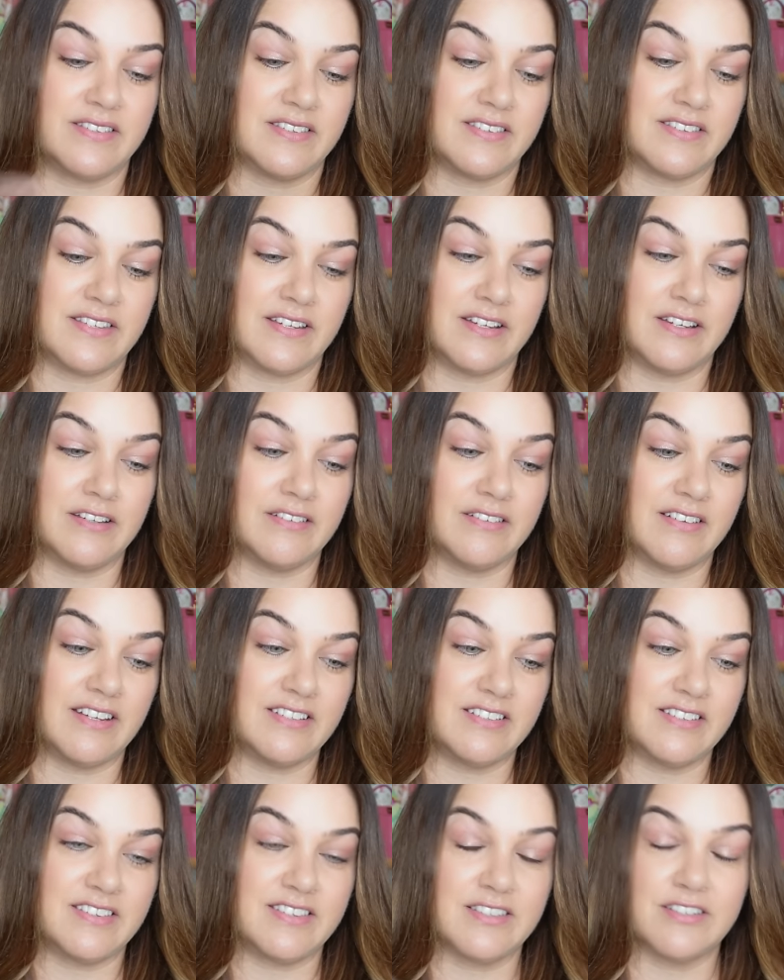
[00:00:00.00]
So I
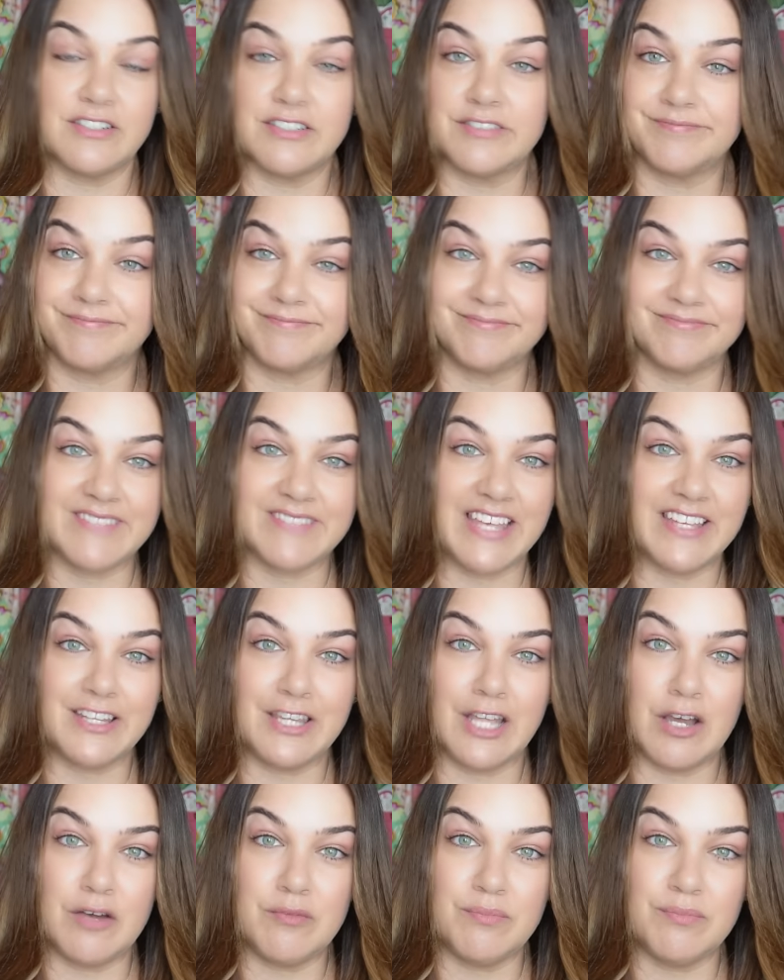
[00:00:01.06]
just thought,
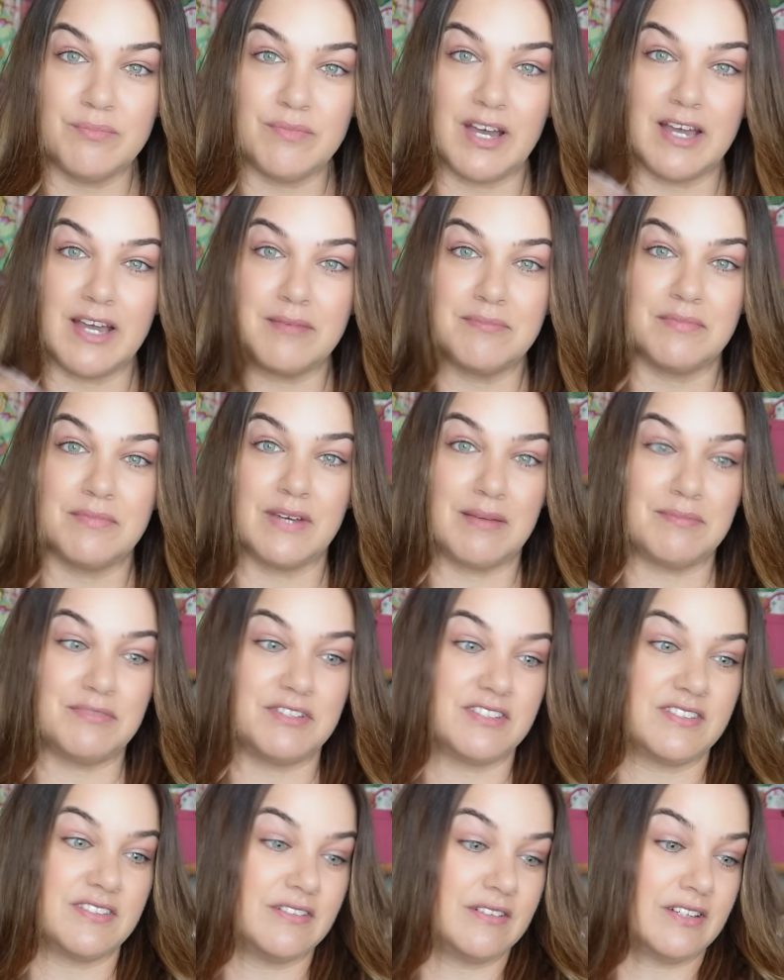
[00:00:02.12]
nope, I'm
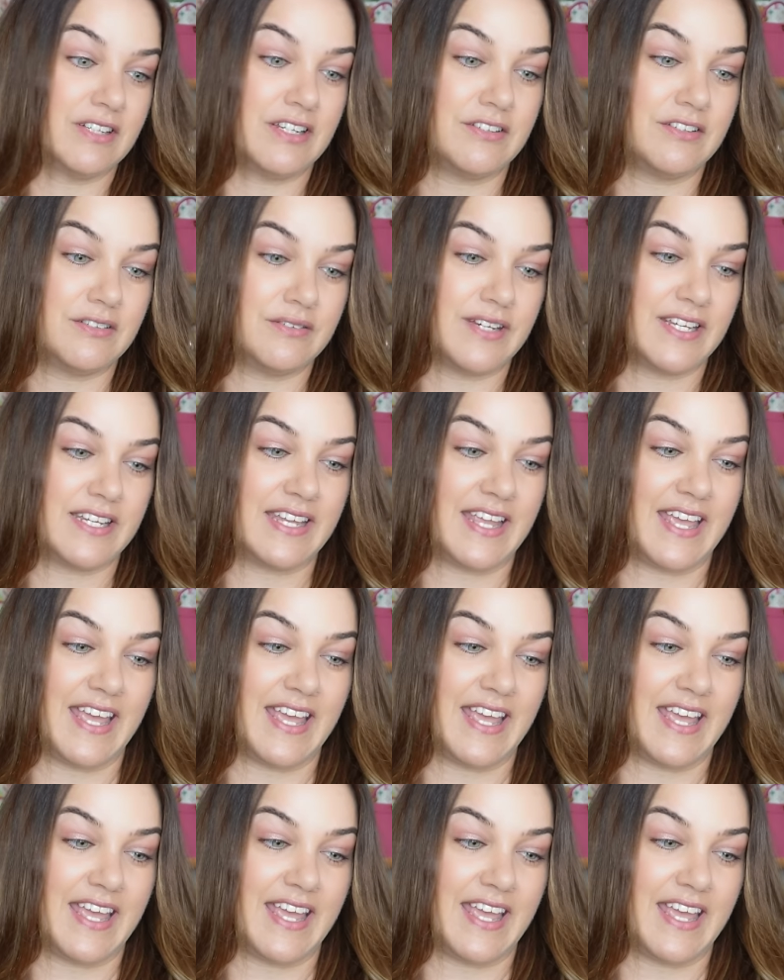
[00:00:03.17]
just not going to do it.